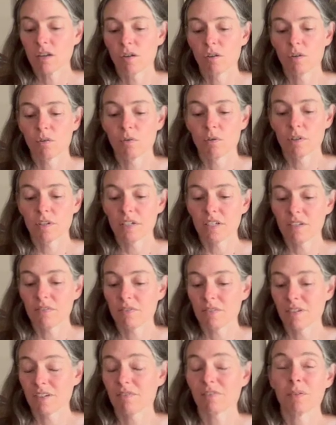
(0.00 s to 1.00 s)
or
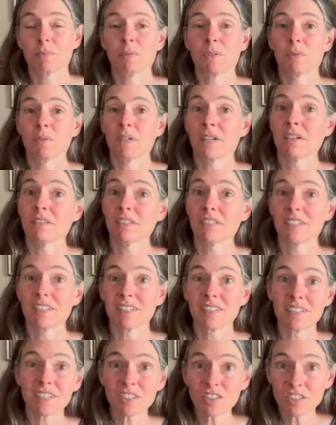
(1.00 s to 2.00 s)
even if I'm going out to
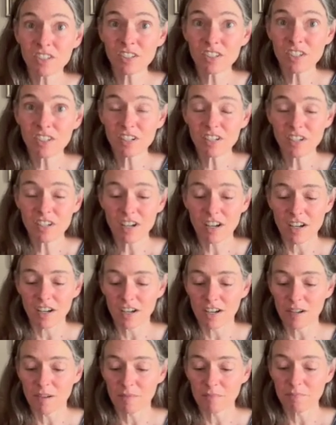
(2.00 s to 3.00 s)
dinner.
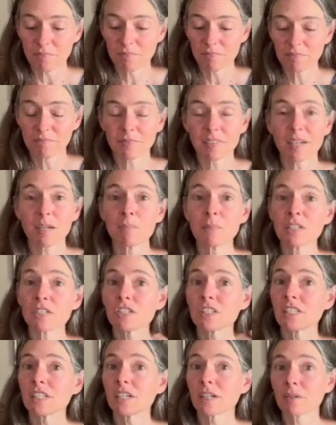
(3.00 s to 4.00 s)
I
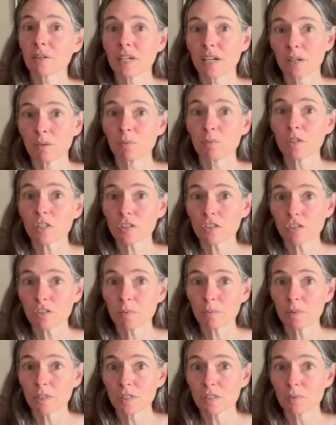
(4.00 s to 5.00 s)
mentioned that I had a work
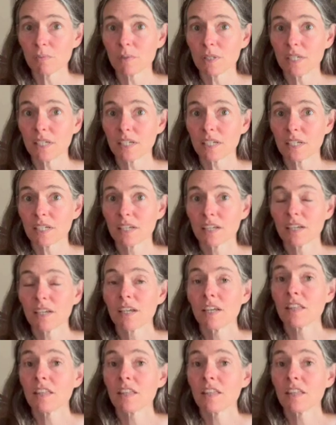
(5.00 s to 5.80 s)
trip this week.